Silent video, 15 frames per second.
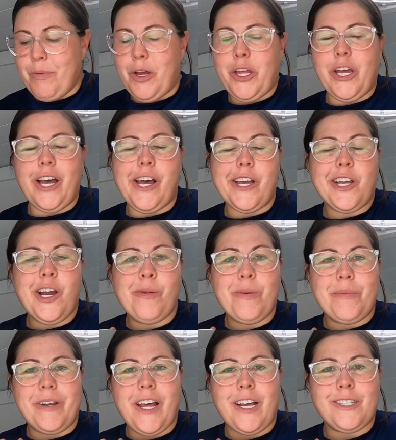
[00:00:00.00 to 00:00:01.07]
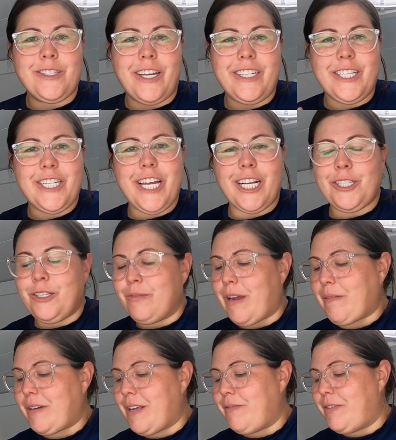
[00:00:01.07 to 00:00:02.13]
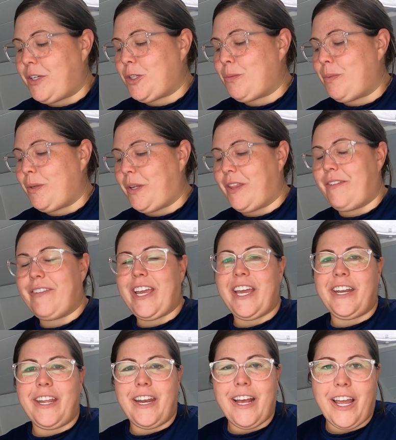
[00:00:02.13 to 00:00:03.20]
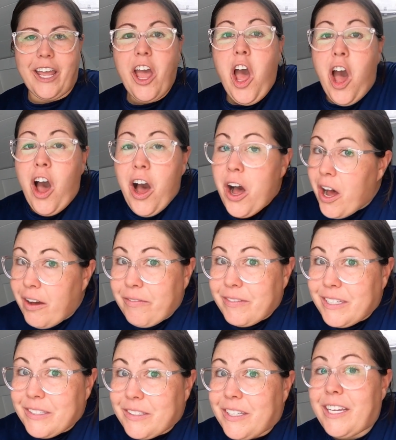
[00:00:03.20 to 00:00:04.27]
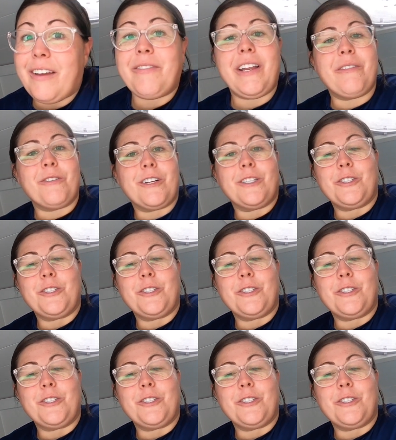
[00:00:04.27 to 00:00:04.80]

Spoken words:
bought a carbon monoxide detector right when I finished building the van, and I obviously have never